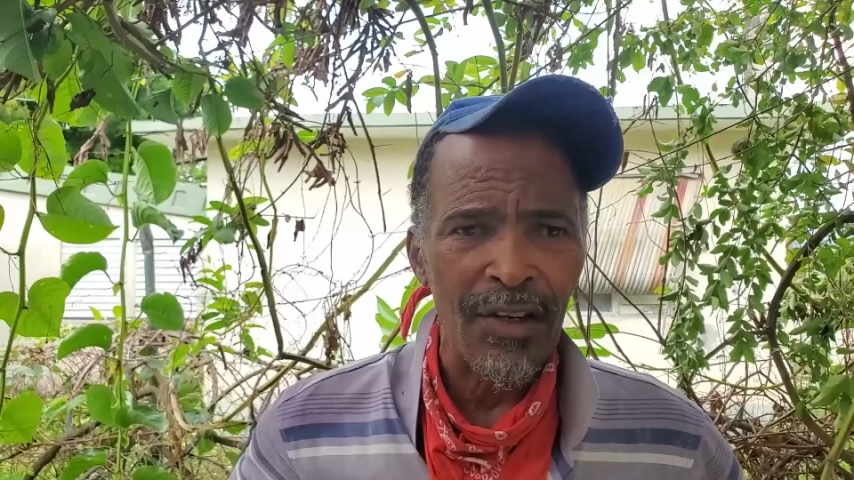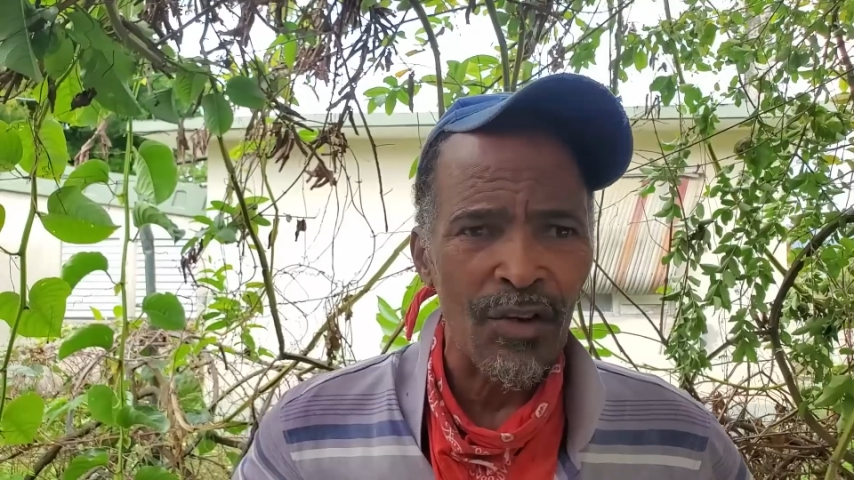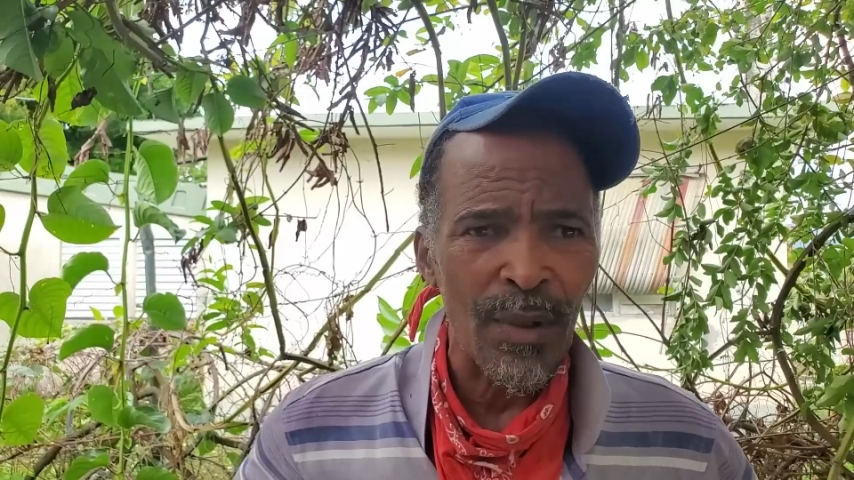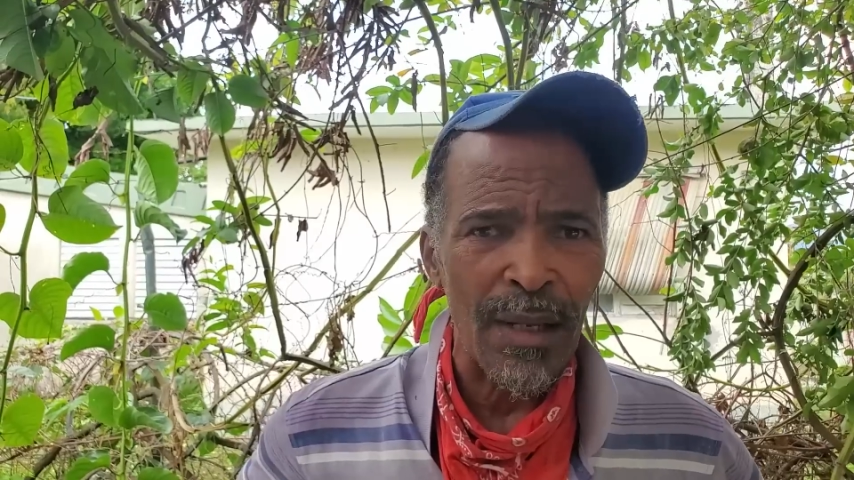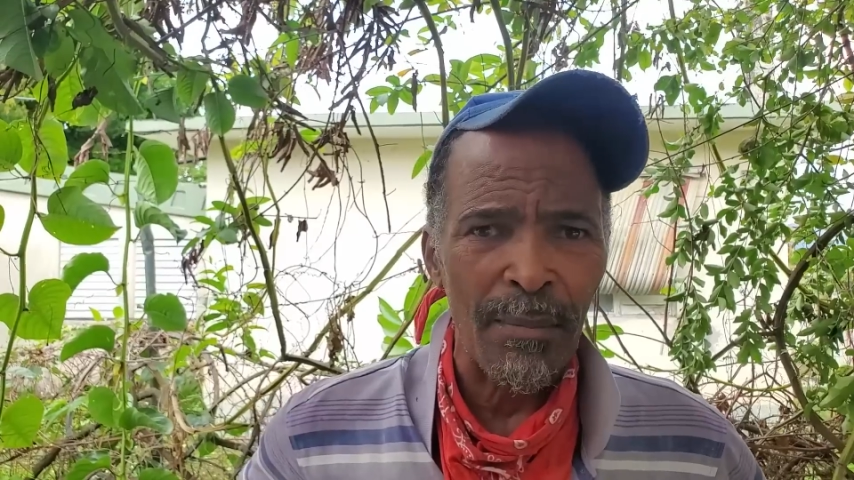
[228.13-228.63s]
to
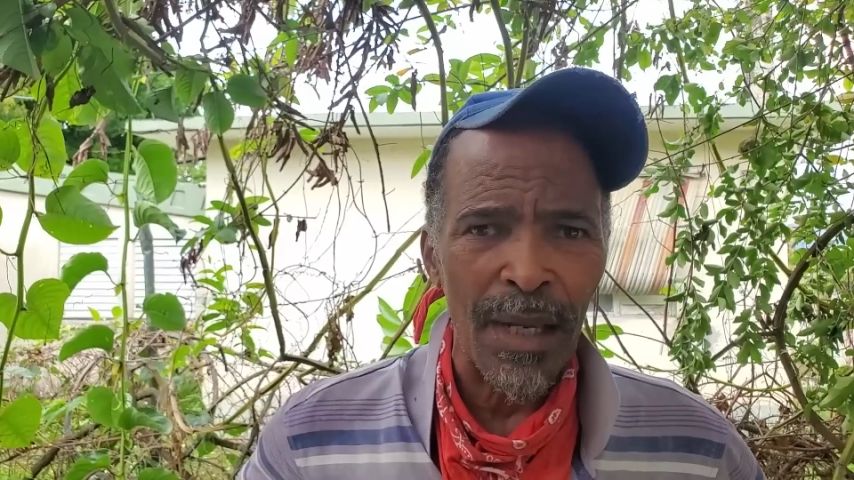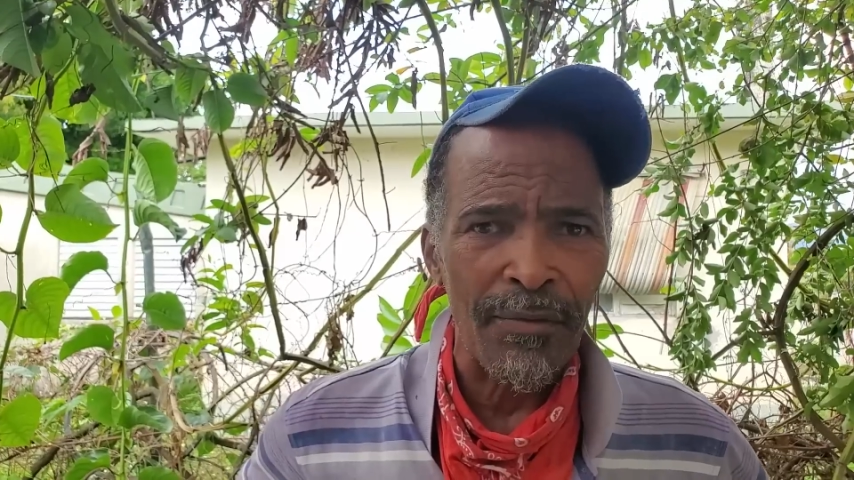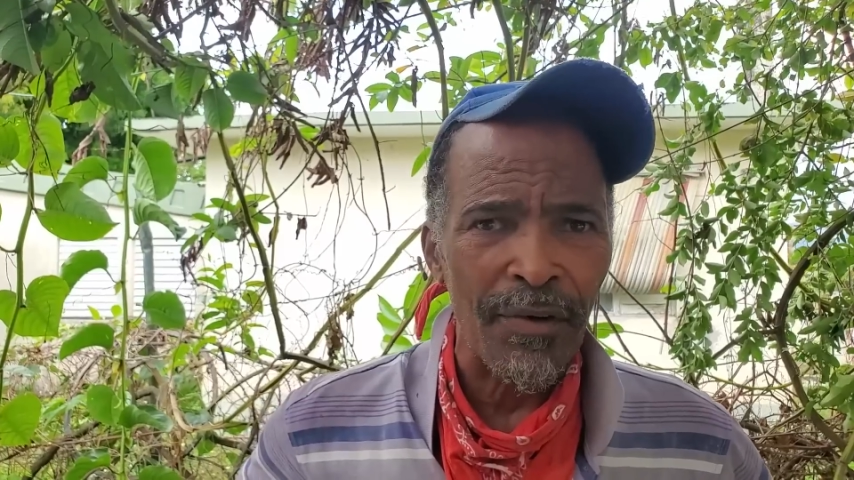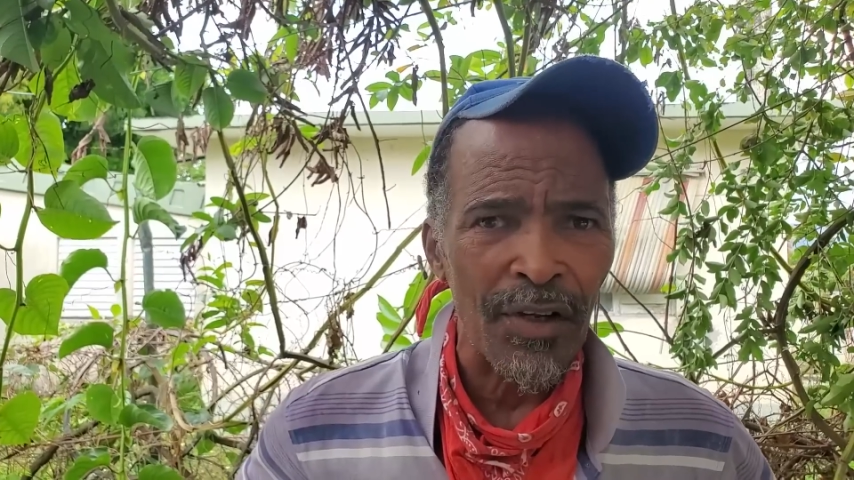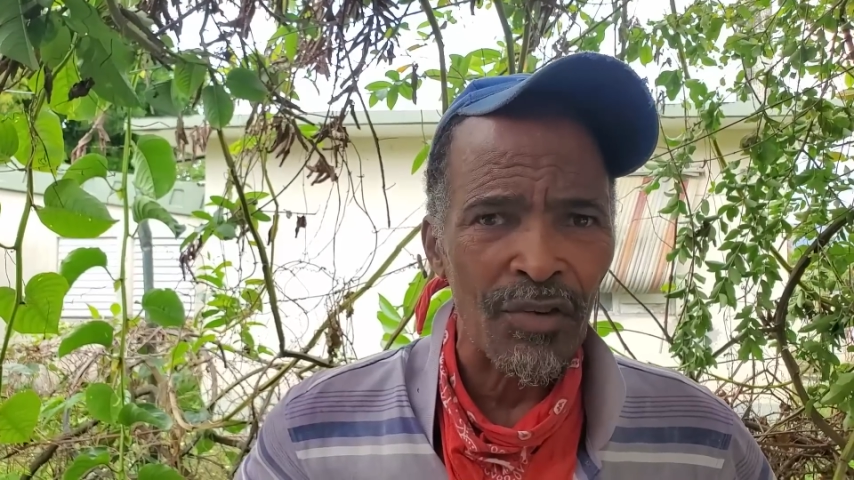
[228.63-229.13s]
do with the
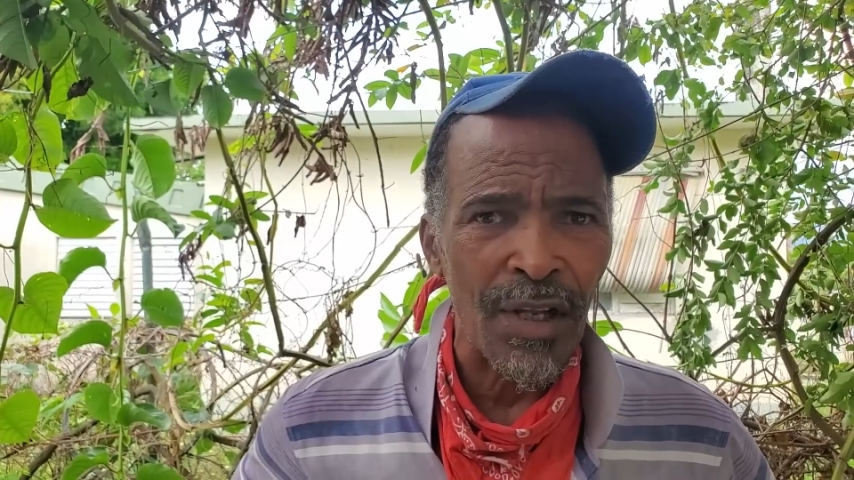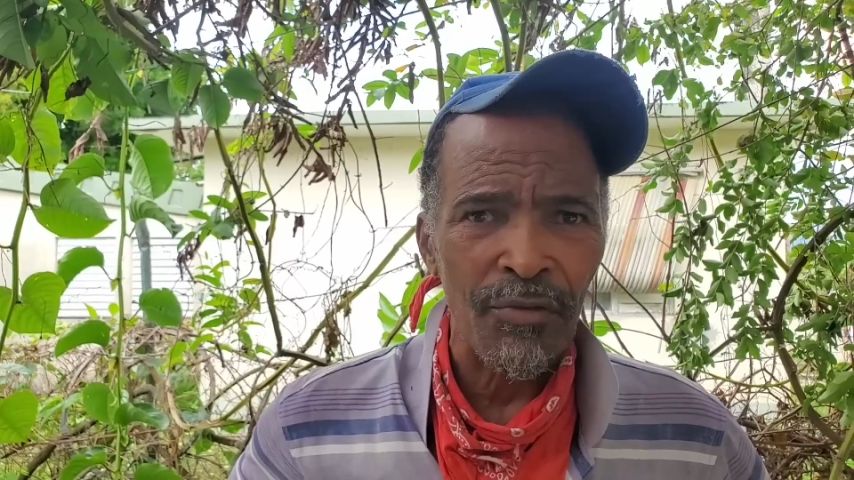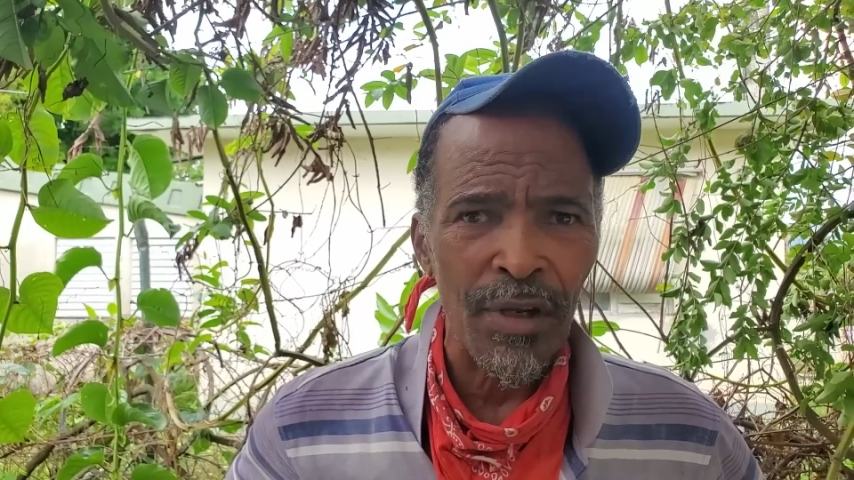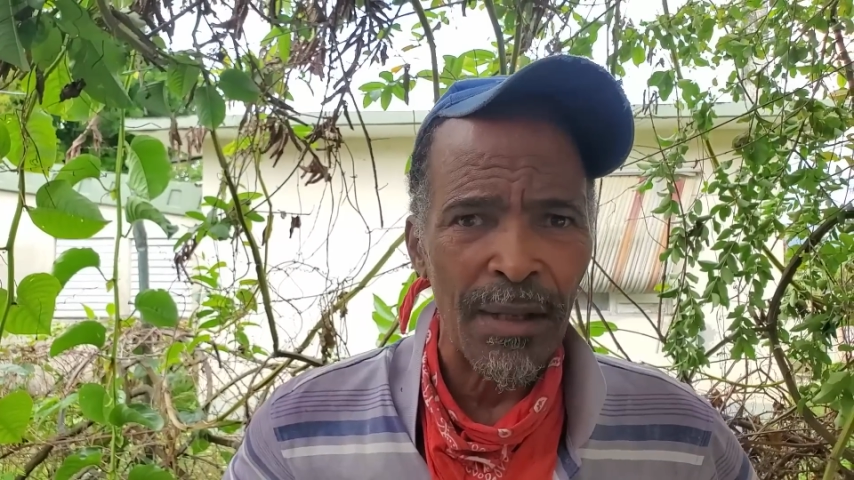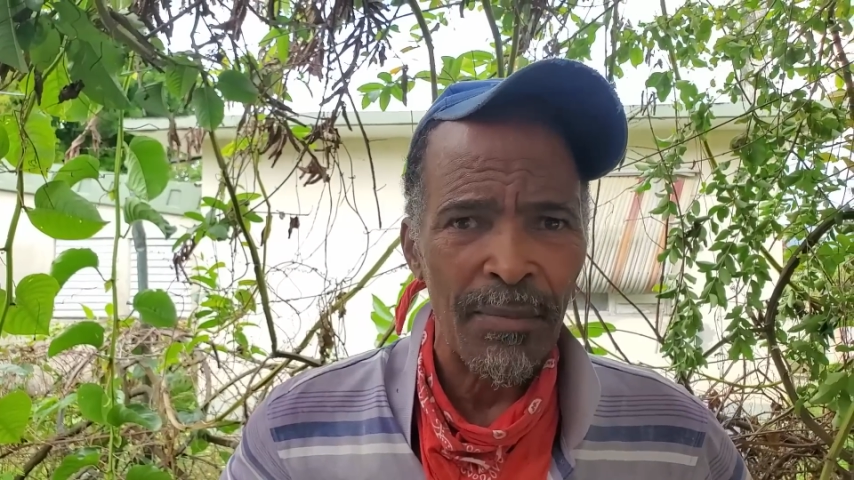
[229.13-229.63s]
manufacturing of
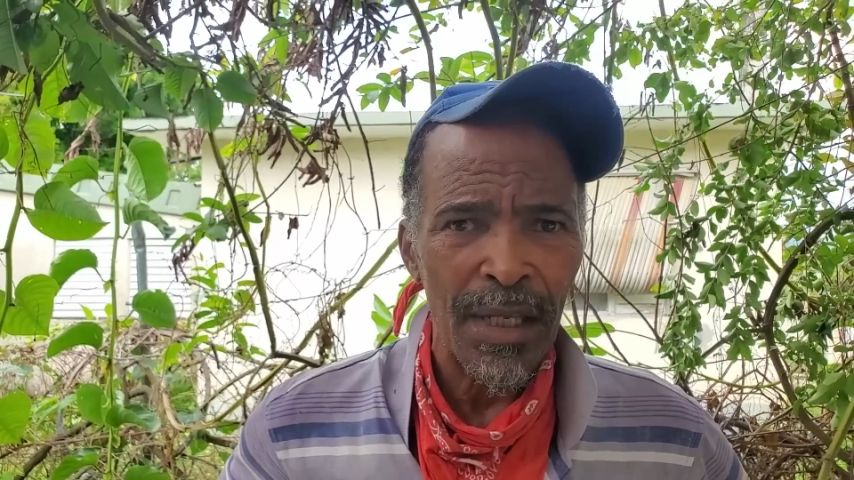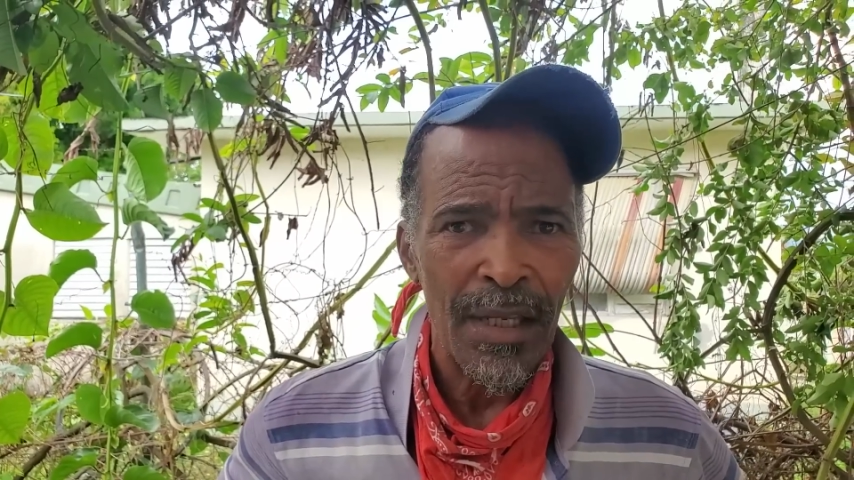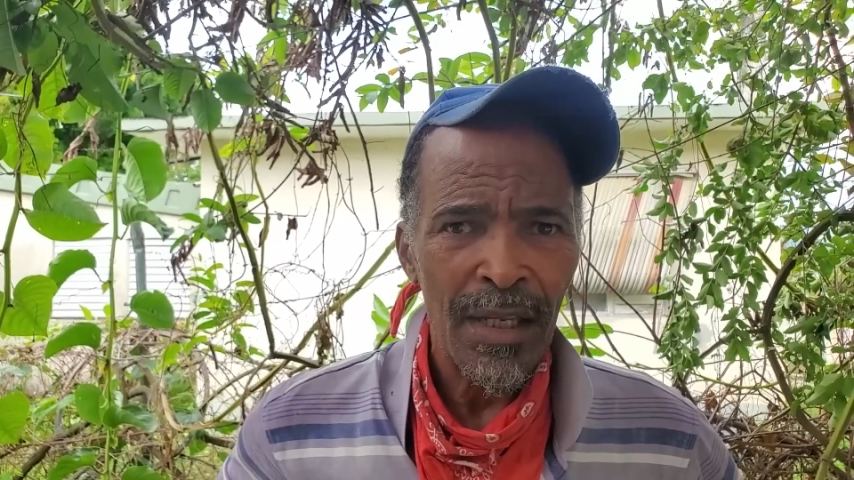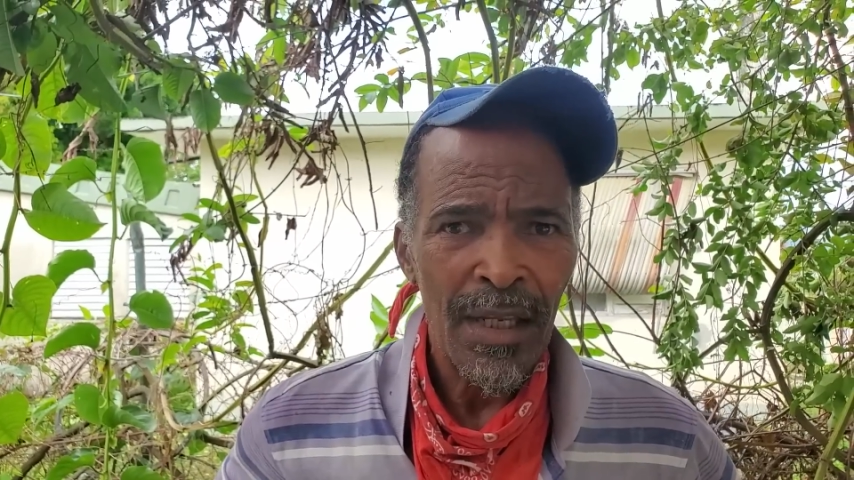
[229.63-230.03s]
Radion B.